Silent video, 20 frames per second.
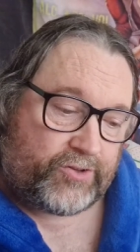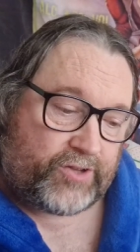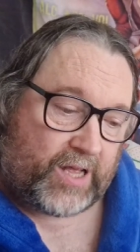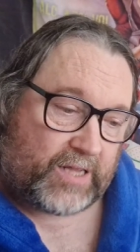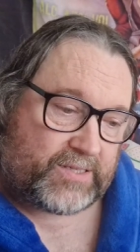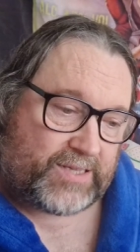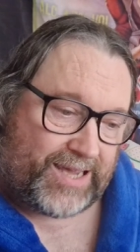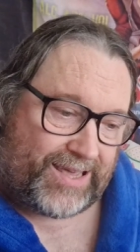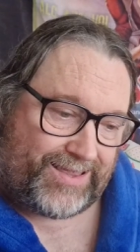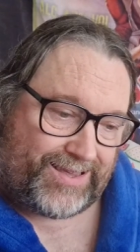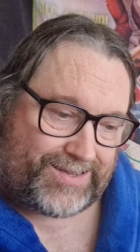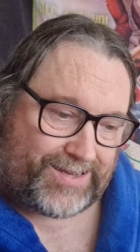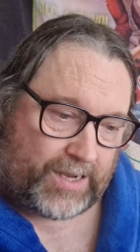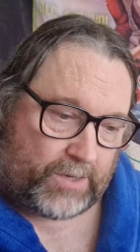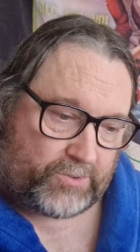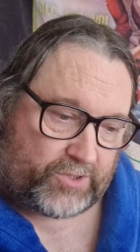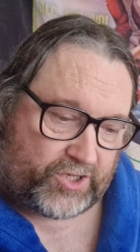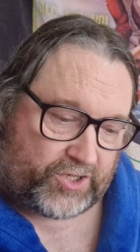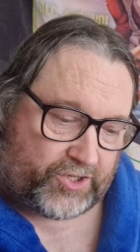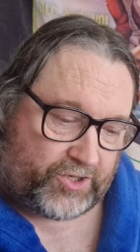So I'll take
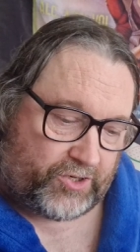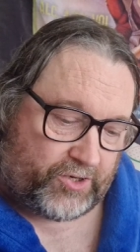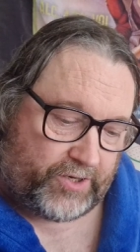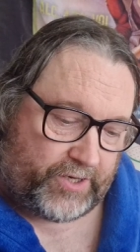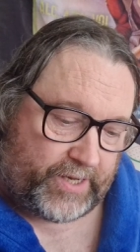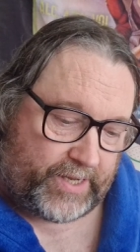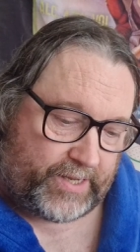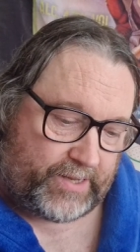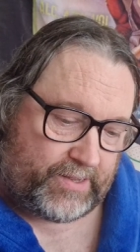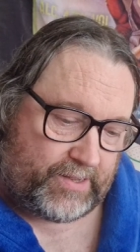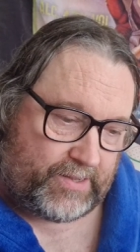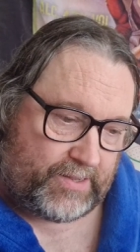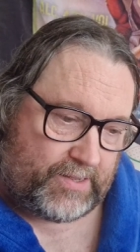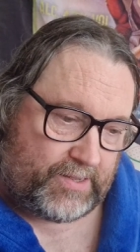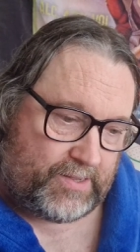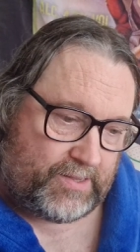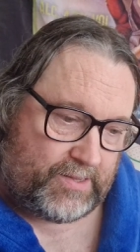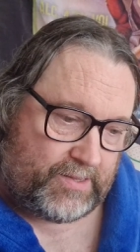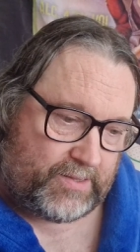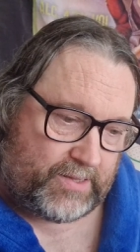this out to show you
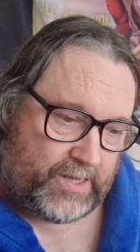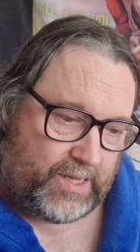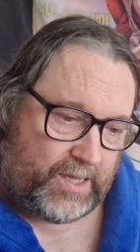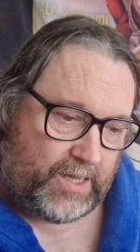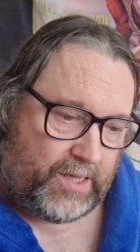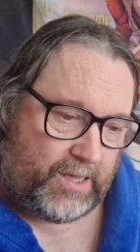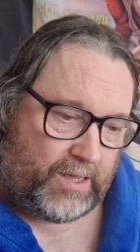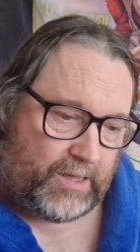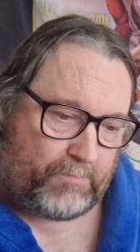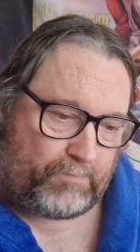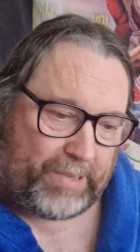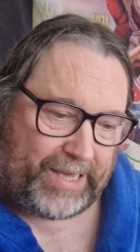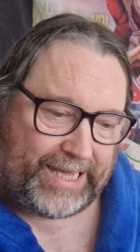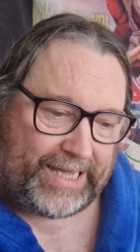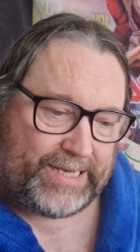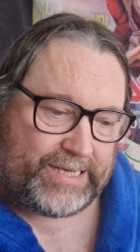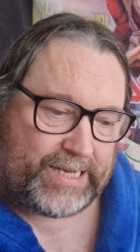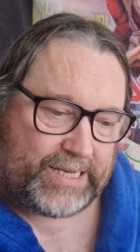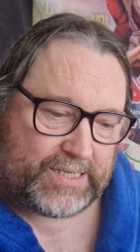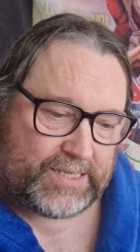the
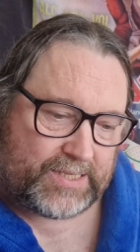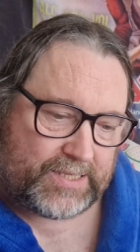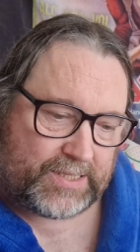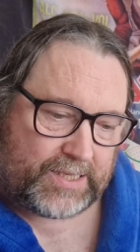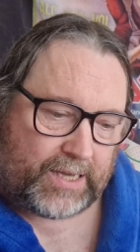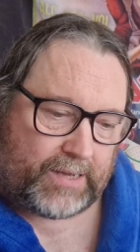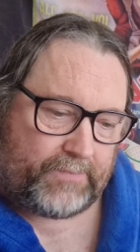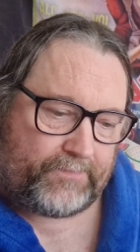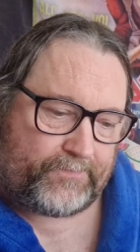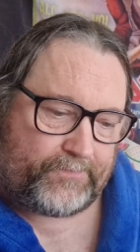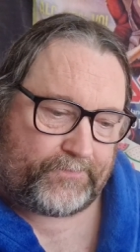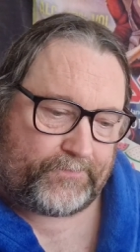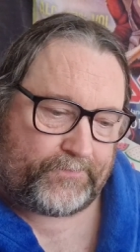picky disc.